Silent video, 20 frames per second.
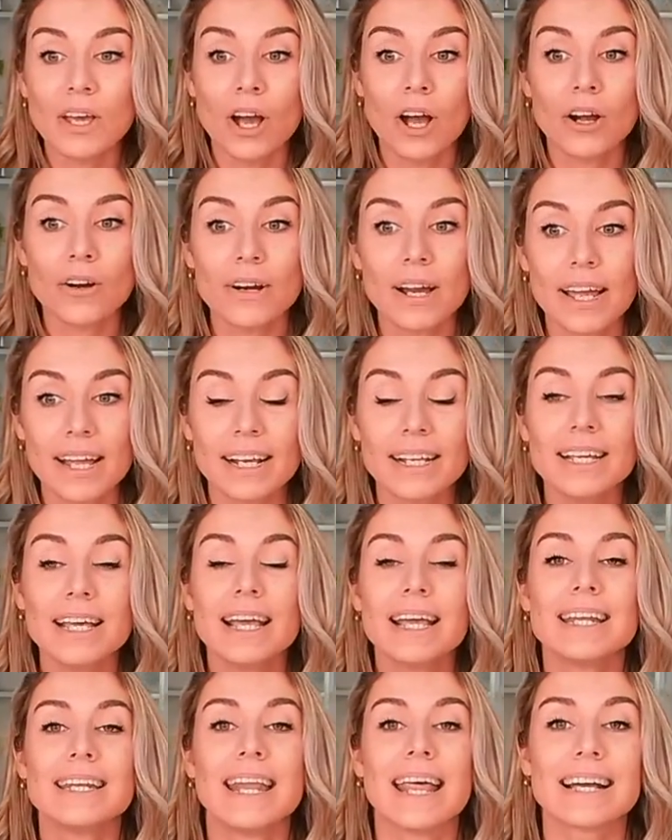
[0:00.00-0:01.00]
All right,
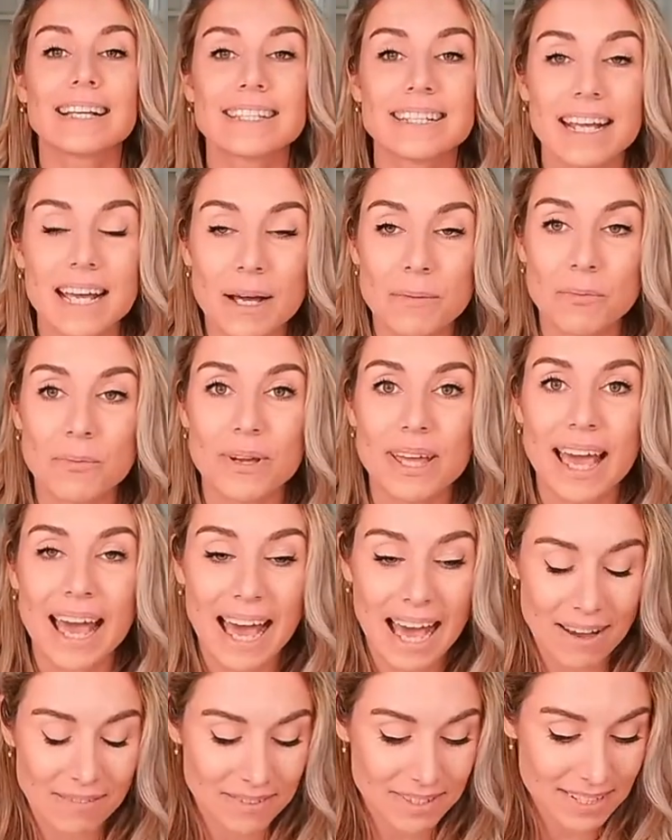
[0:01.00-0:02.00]
next up, we
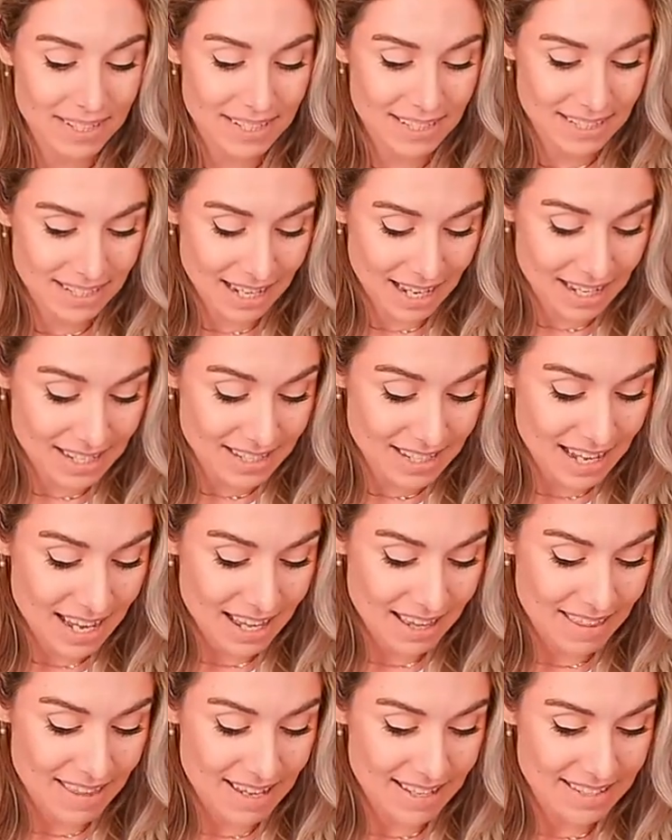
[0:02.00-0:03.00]
have to discuss
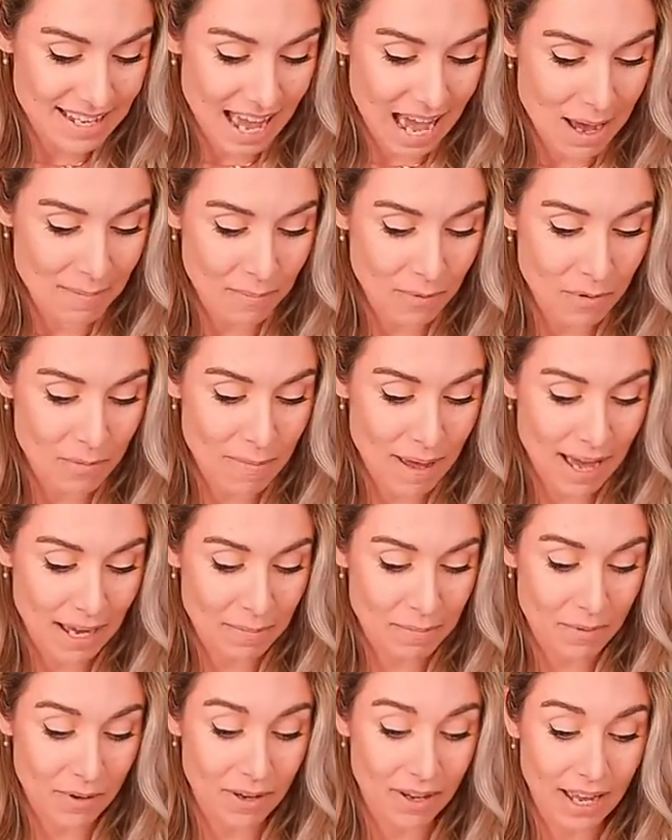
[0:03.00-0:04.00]
this Apple
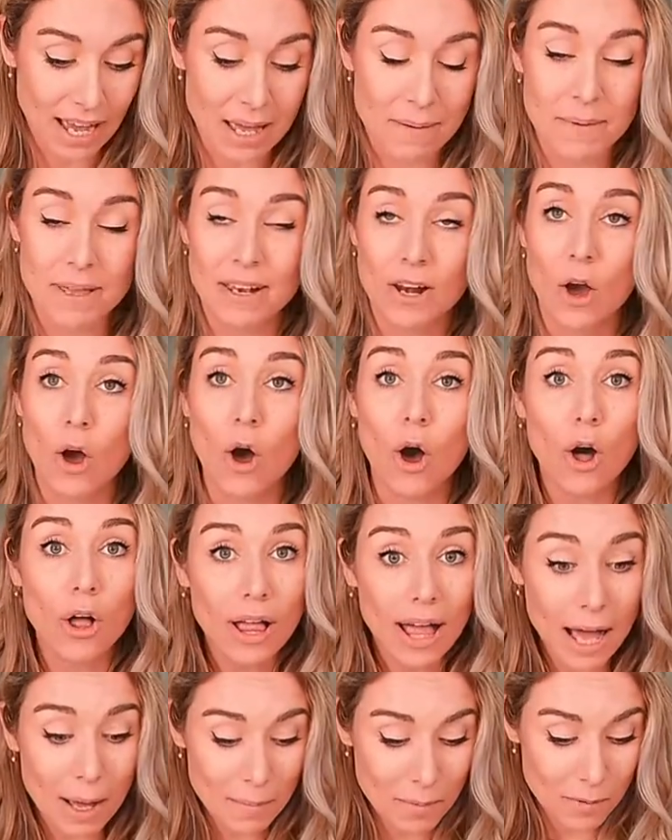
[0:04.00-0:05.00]
MacBook. I mean, all
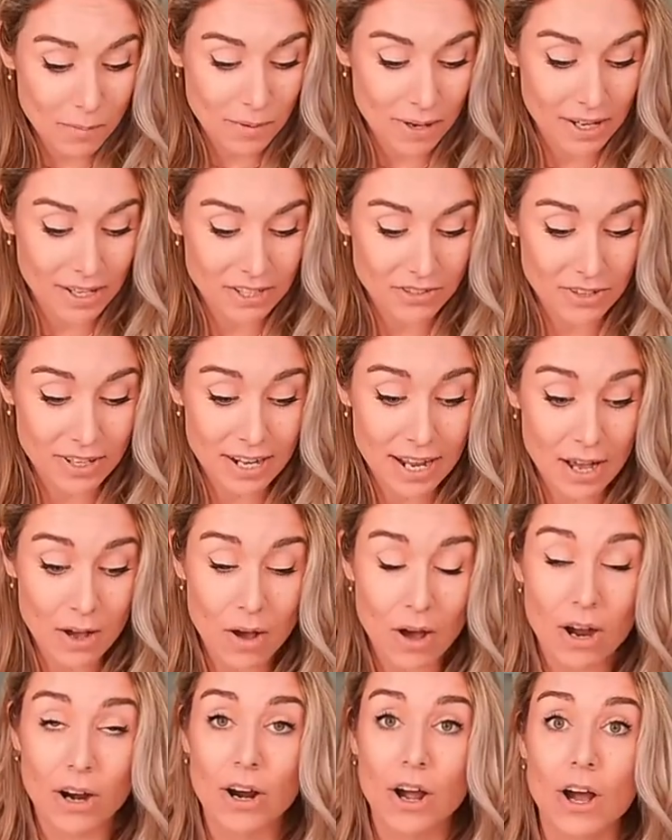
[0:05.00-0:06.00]
Apple products right now
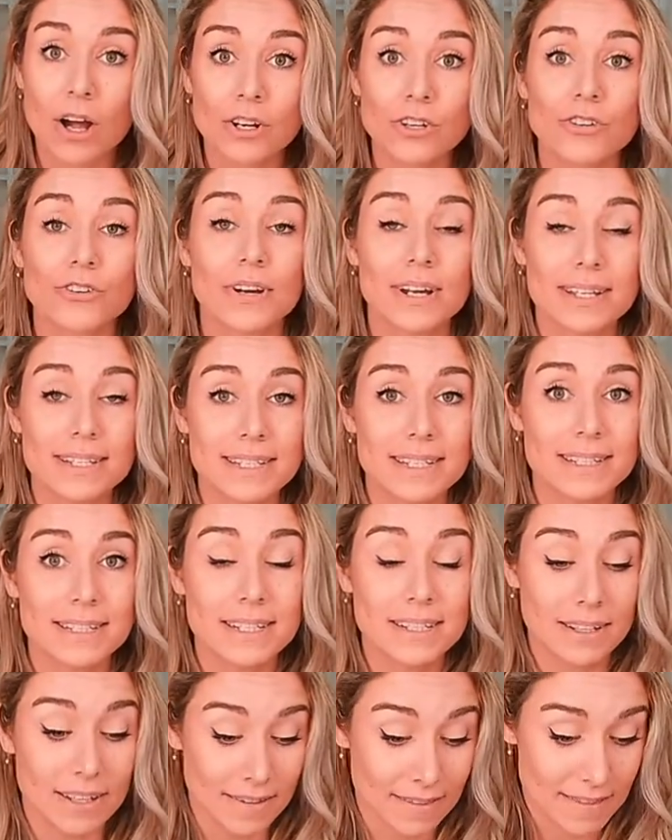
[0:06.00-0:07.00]
are on crazy
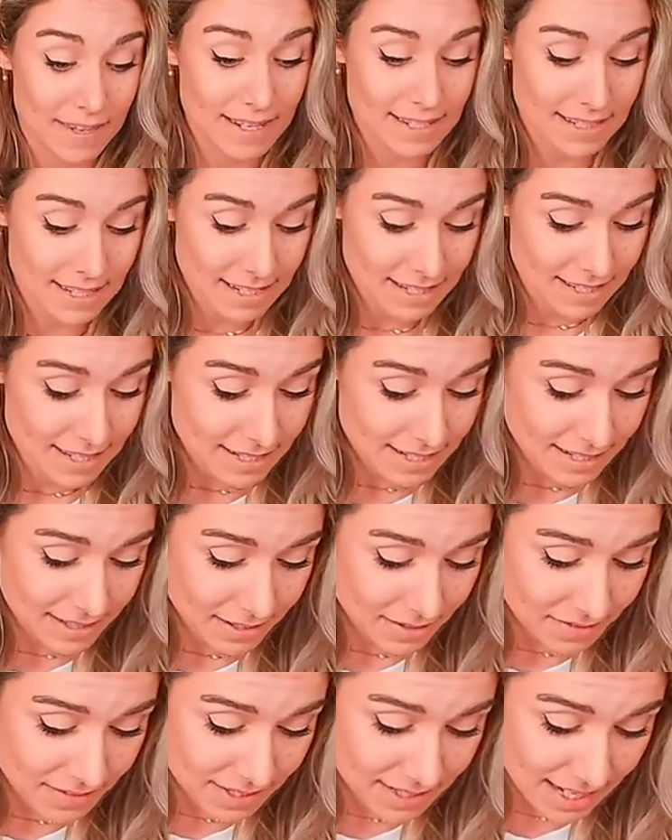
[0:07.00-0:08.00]
deal, and this is the
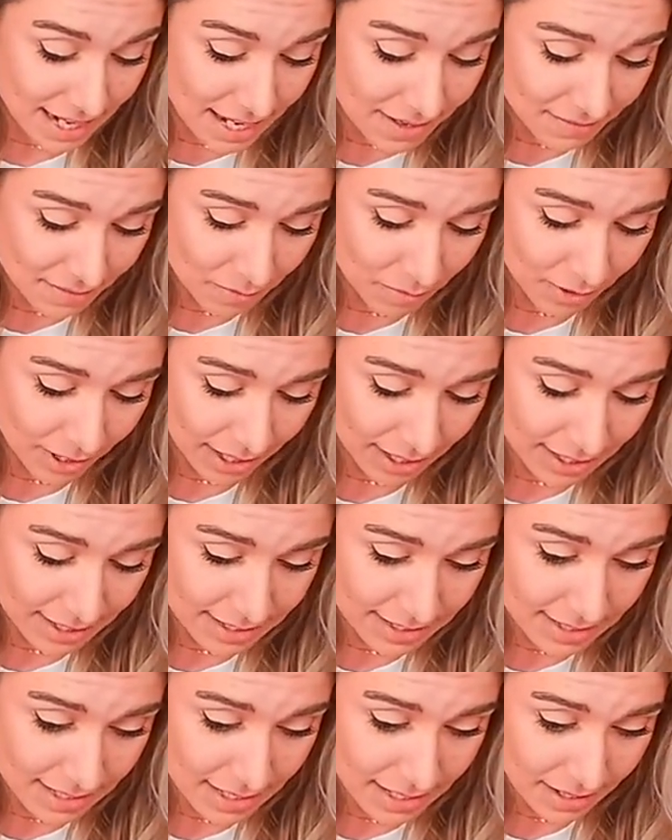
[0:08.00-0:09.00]
deal of the day from what I can
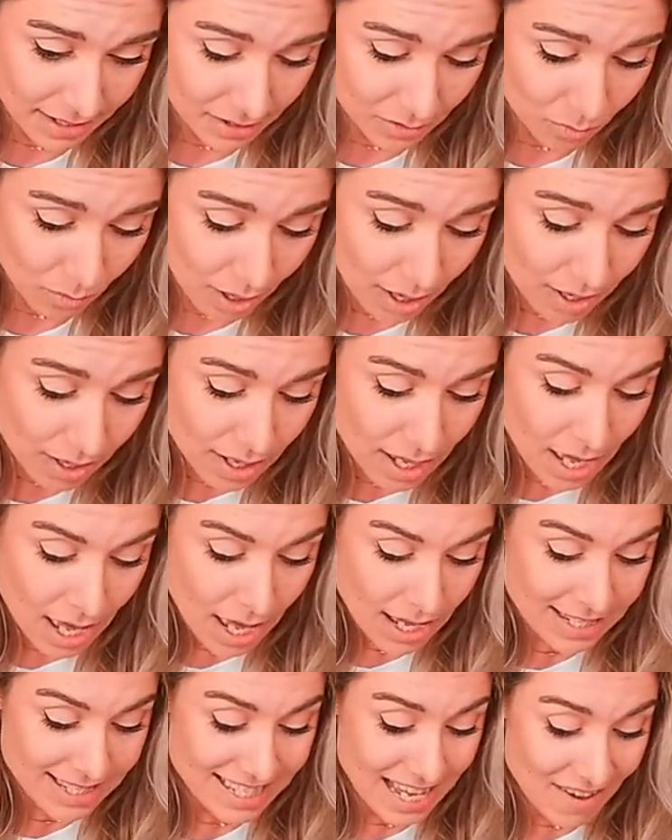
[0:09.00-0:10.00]
see here as well.
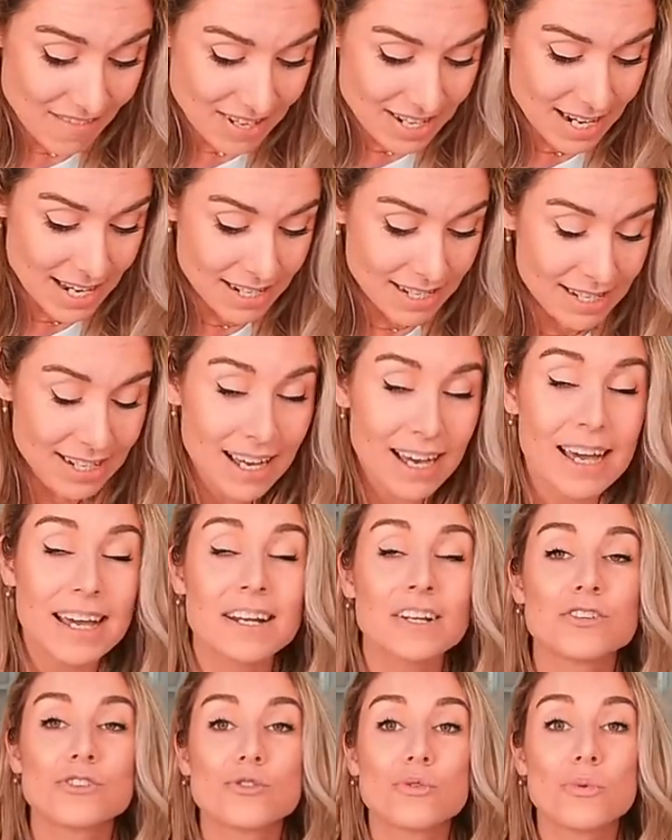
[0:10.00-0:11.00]

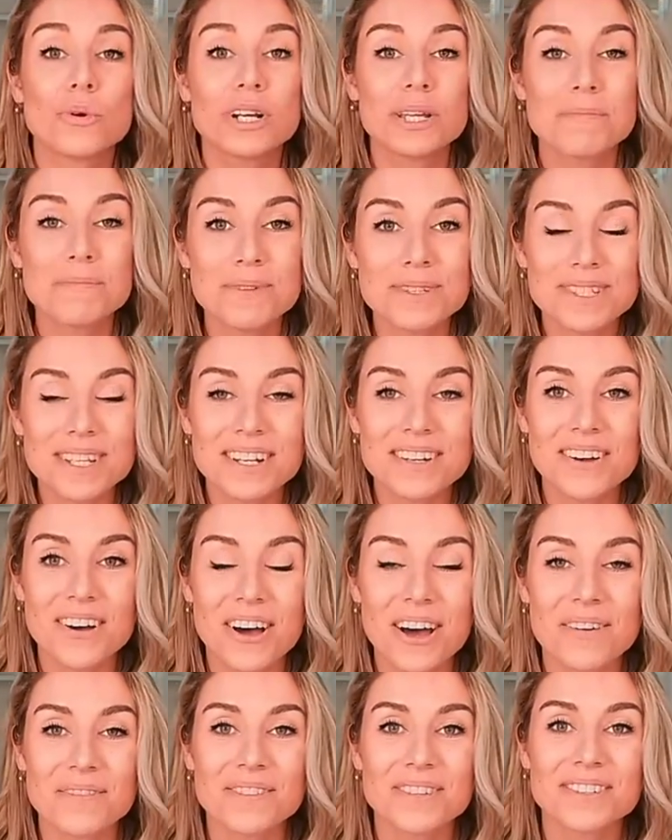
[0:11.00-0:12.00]
$799, 20%
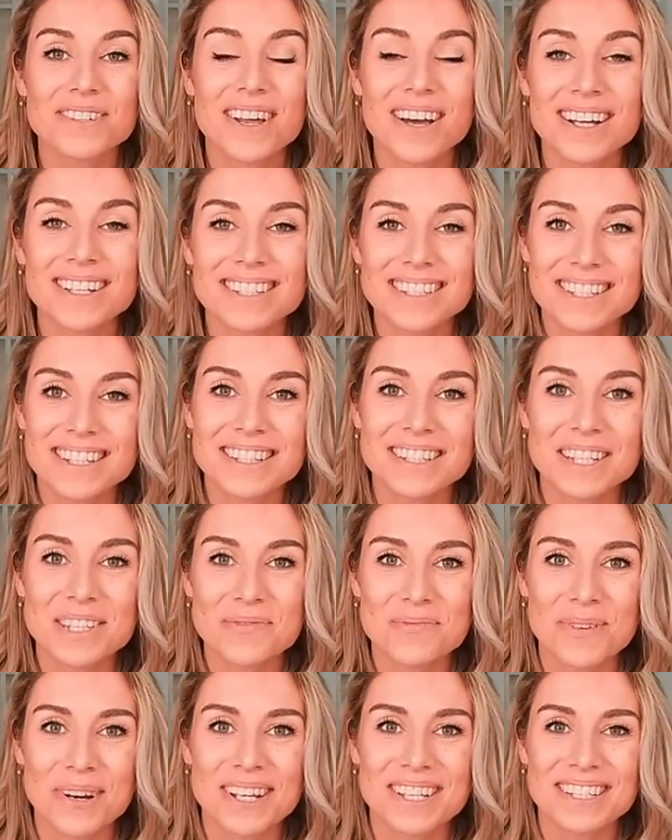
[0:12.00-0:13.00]
off. You're not seeing
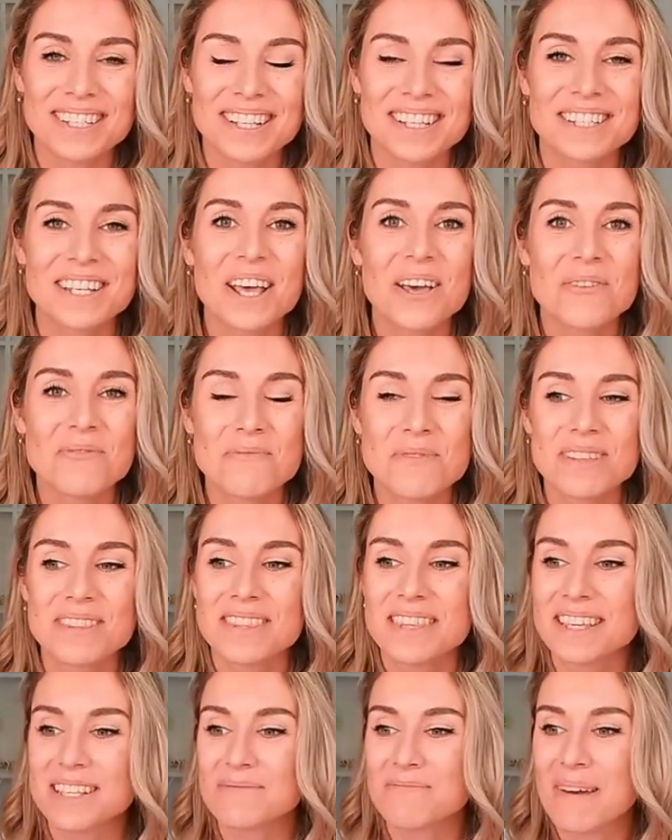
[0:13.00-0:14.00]
these prices
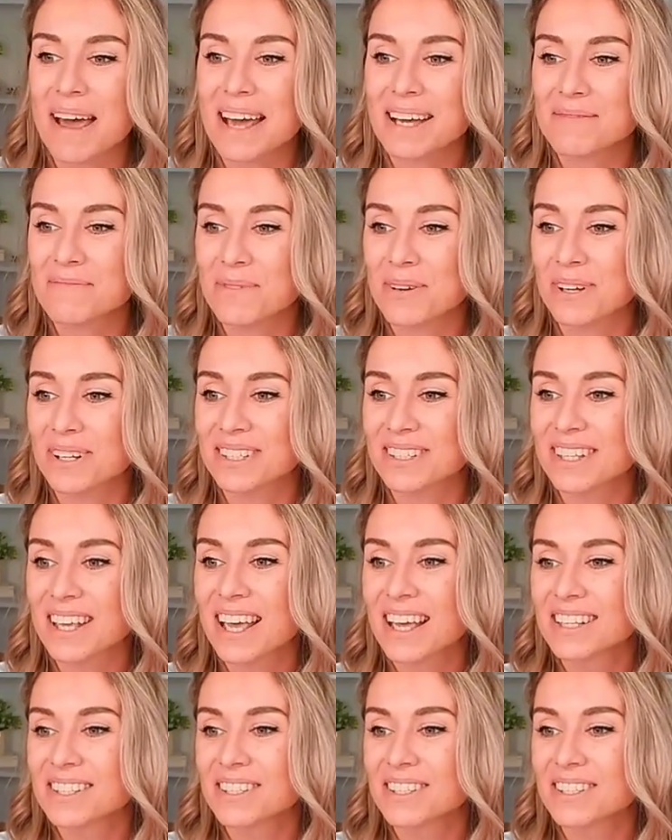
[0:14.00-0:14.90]
with these MacBooks.